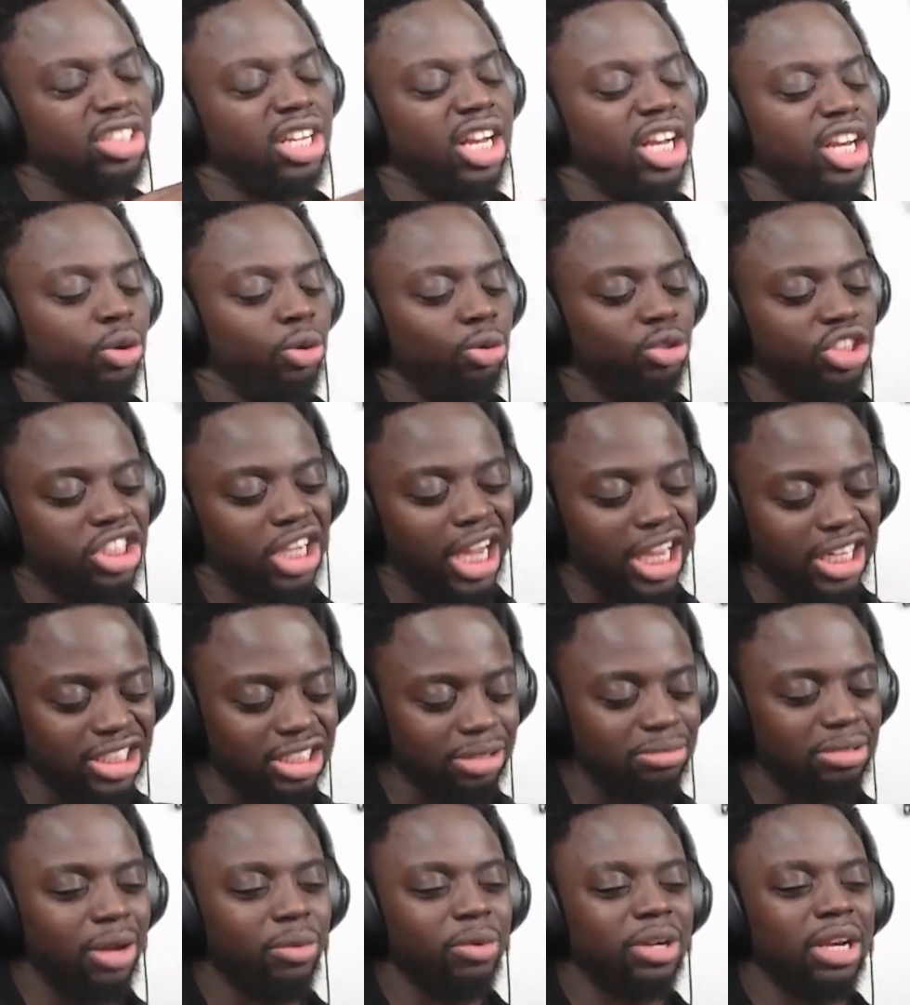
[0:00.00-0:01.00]
That little change
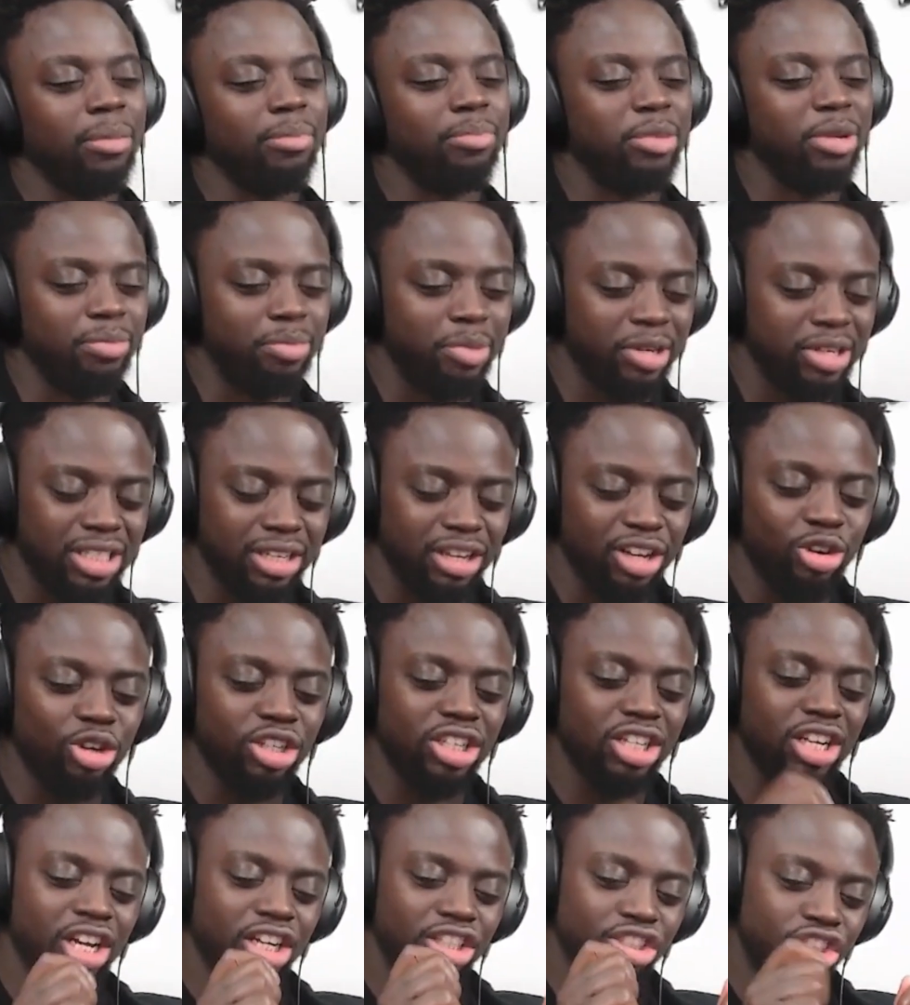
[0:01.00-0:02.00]
up there with the beat picked up, you got
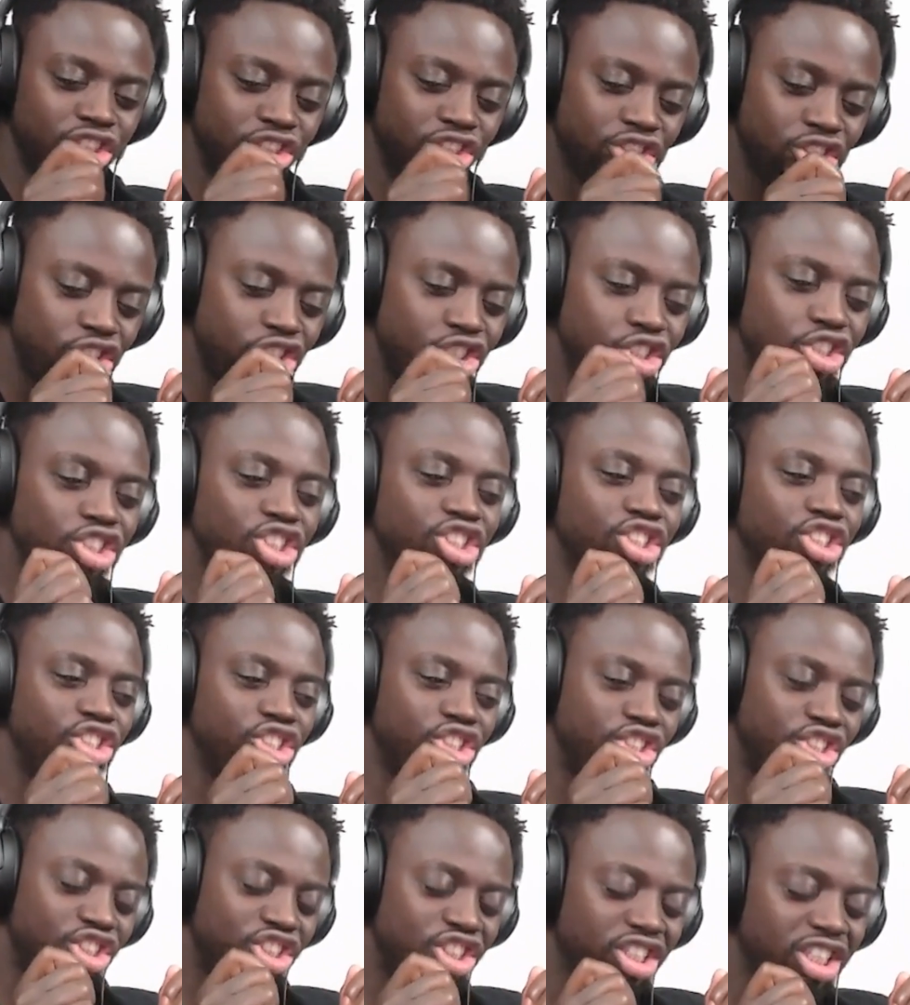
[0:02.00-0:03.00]
that
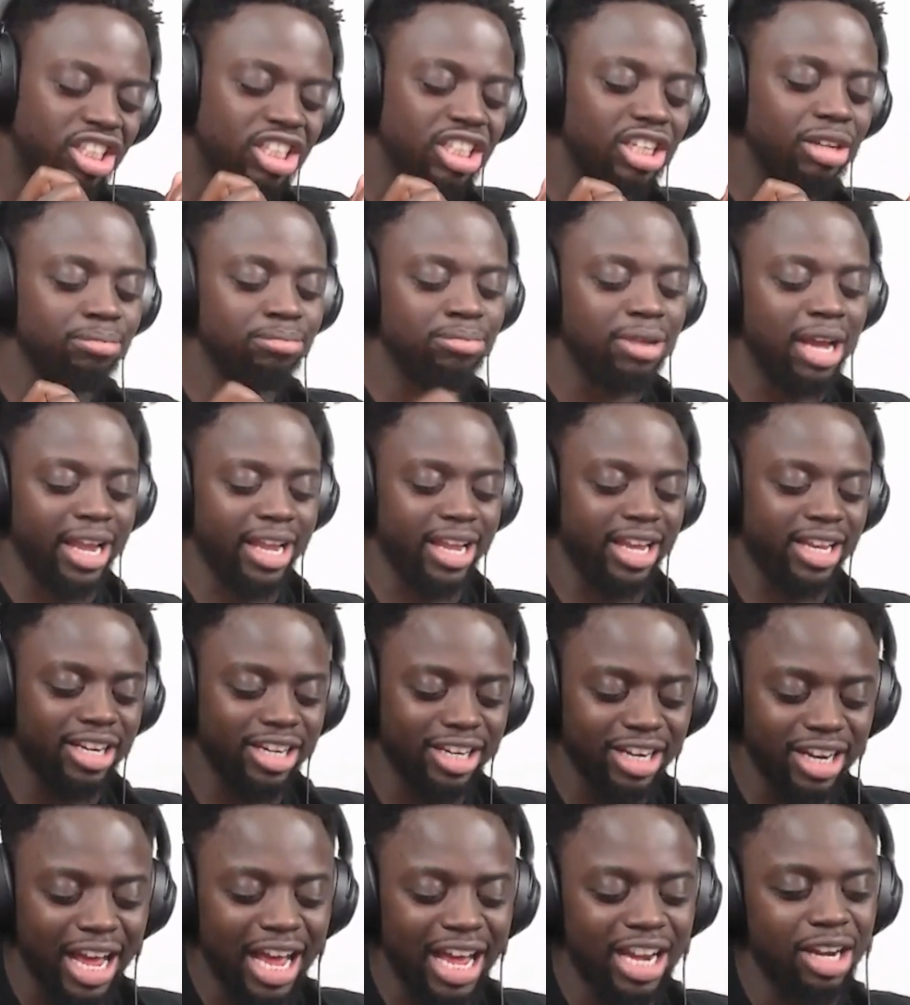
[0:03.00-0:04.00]
in the back and
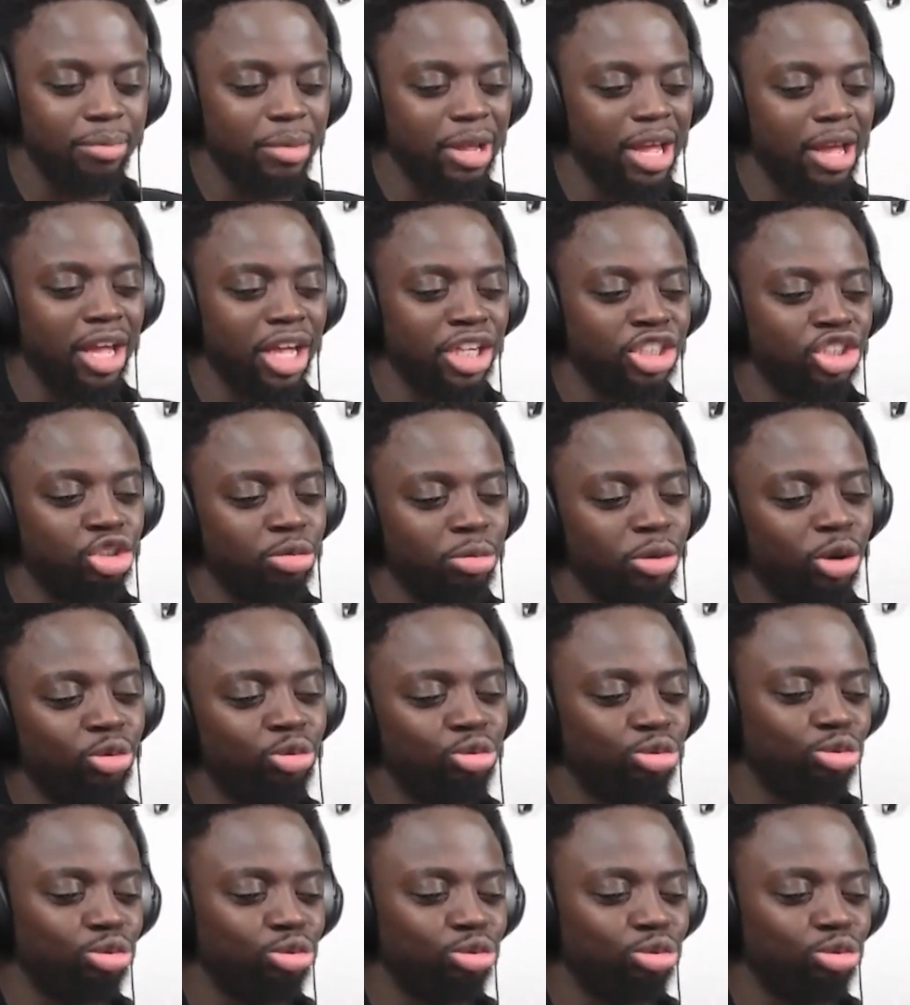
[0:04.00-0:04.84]
then add a bit of instrument. Ooh.